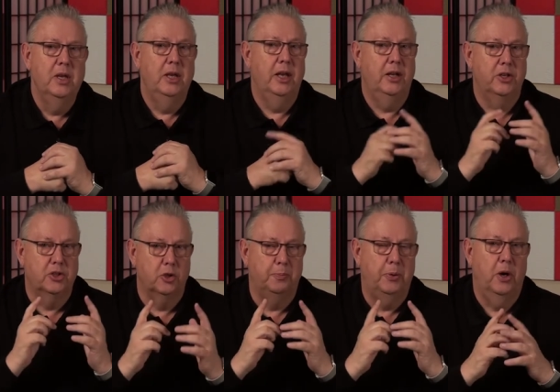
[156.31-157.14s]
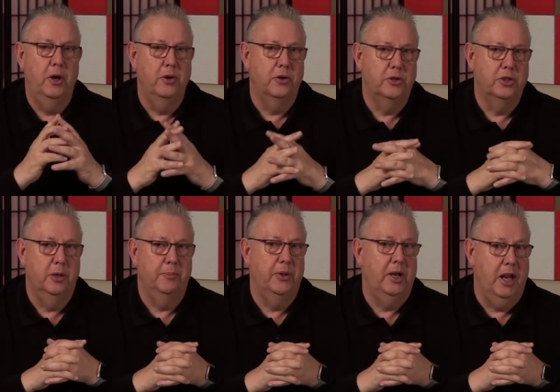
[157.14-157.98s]
It is your
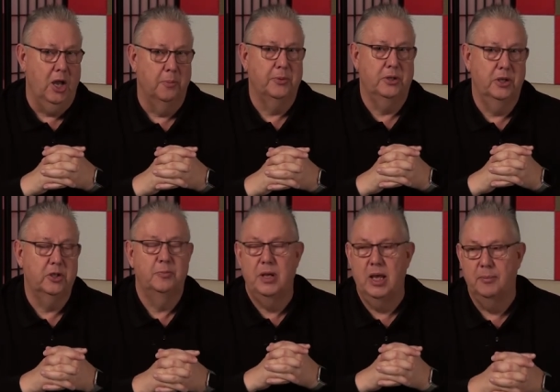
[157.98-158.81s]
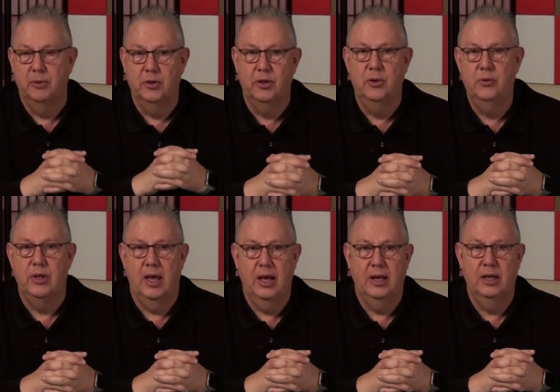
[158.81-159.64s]
partnership that helps us be able to do
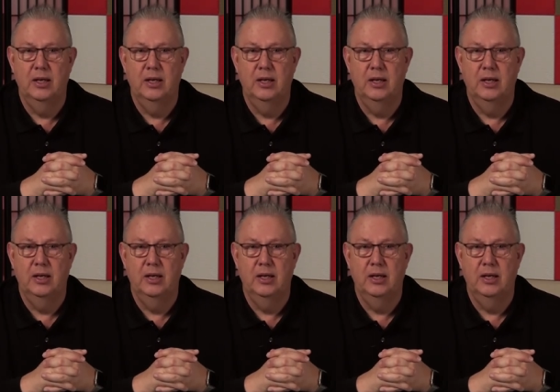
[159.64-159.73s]
that.